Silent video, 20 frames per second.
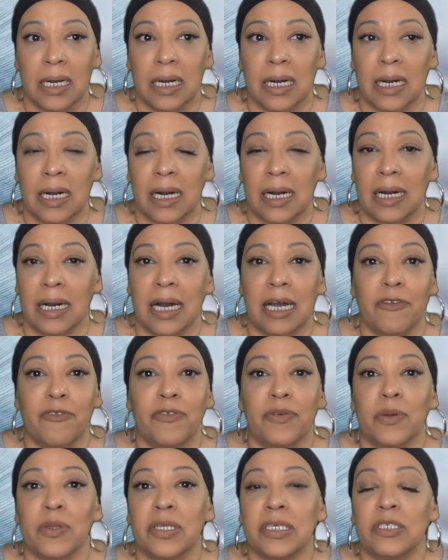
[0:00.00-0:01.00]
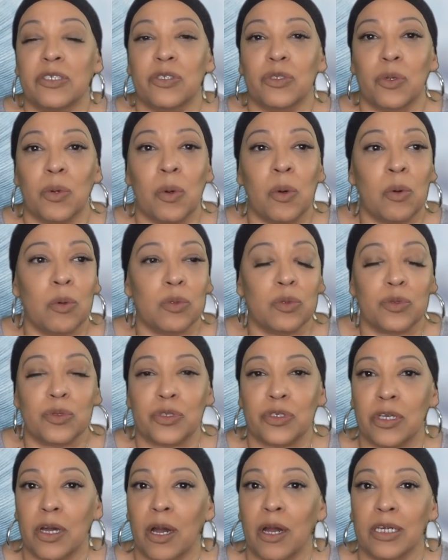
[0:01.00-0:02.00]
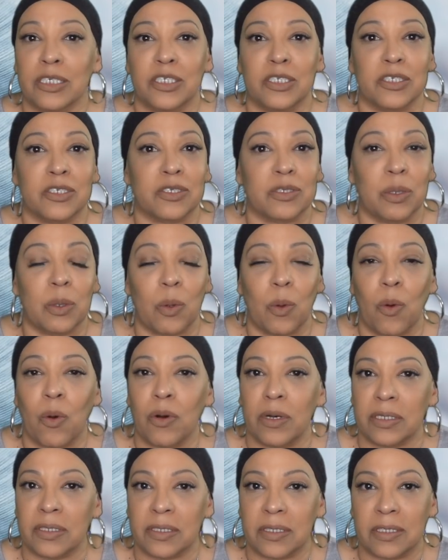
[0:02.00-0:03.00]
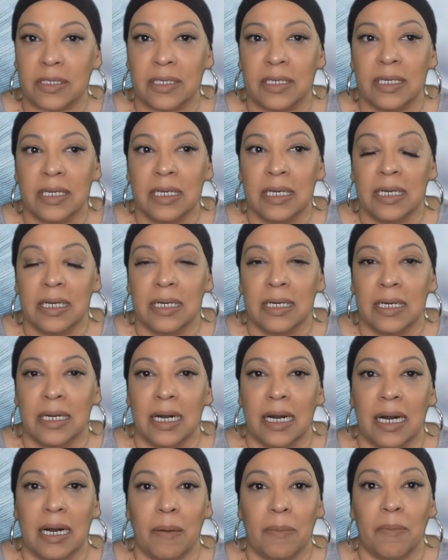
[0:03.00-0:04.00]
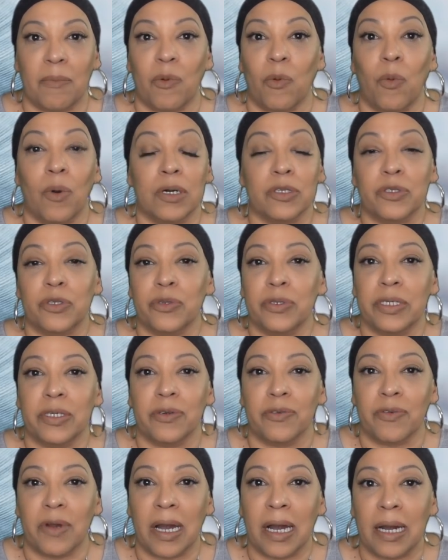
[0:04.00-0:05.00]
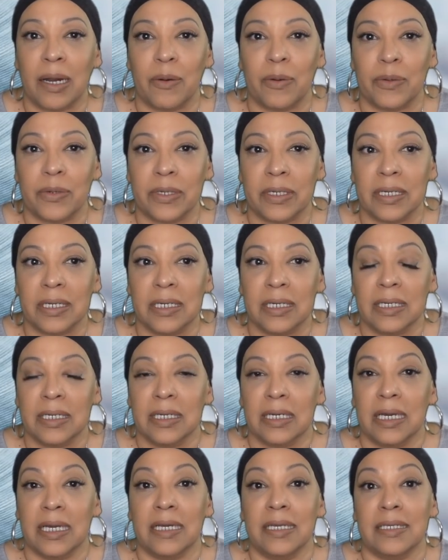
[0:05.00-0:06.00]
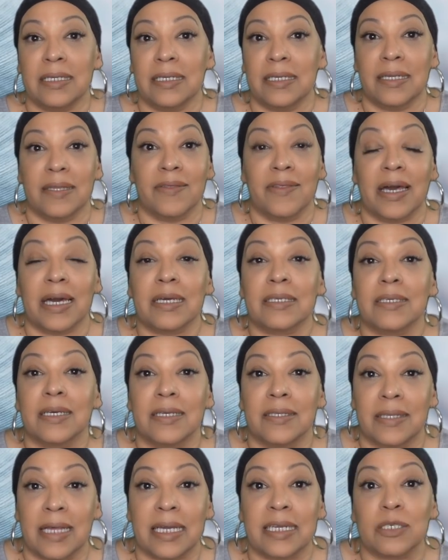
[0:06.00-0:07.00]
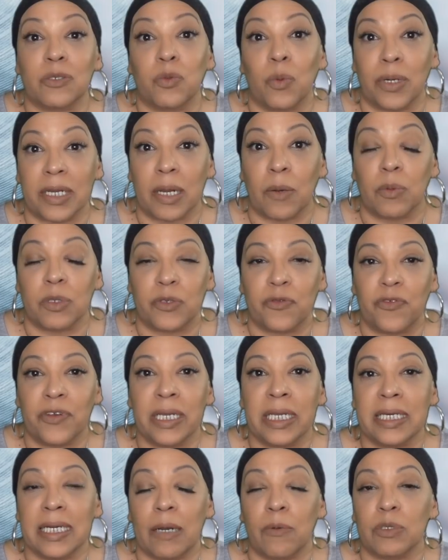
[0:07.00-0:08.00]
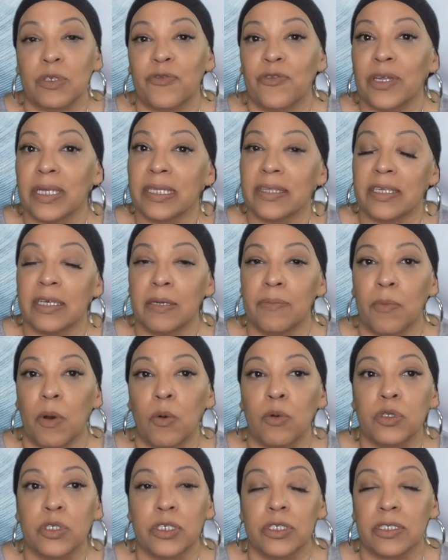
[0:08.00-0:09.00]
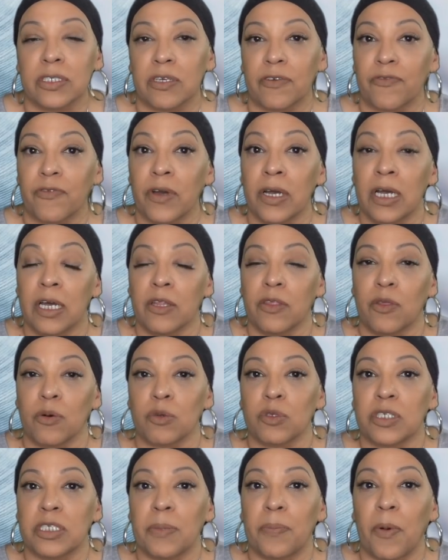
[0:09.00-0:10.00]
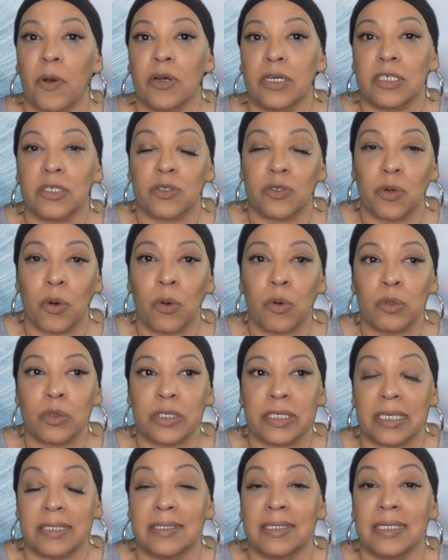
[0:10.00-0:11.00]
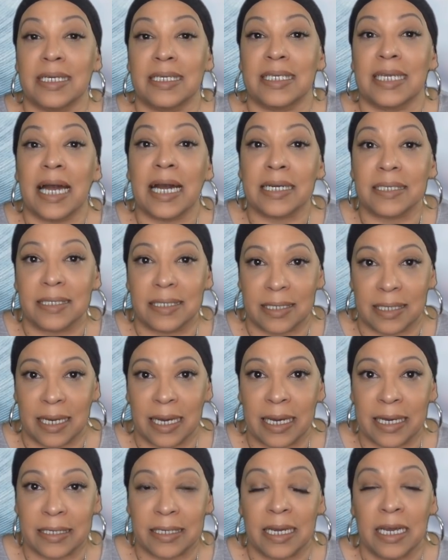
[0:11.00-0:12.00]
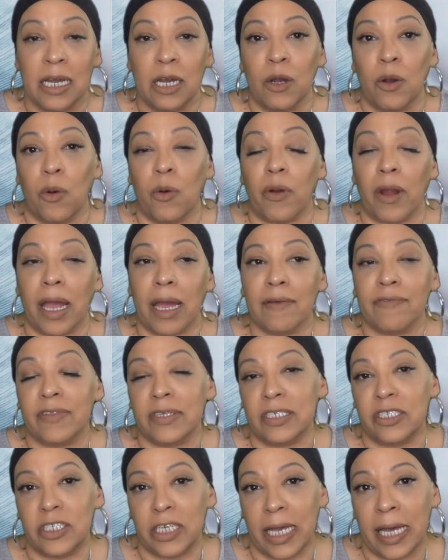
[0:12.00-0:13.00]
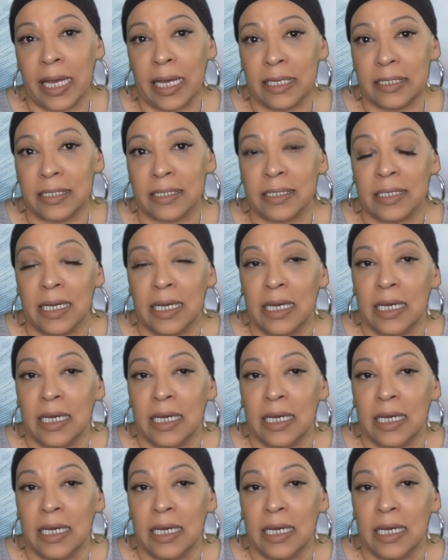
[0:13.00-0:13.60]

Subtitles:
I feel these souls are just lost, wandering around, and that is what I was feeling. I was feeling the emotions of those departed souls that did not get or have the chance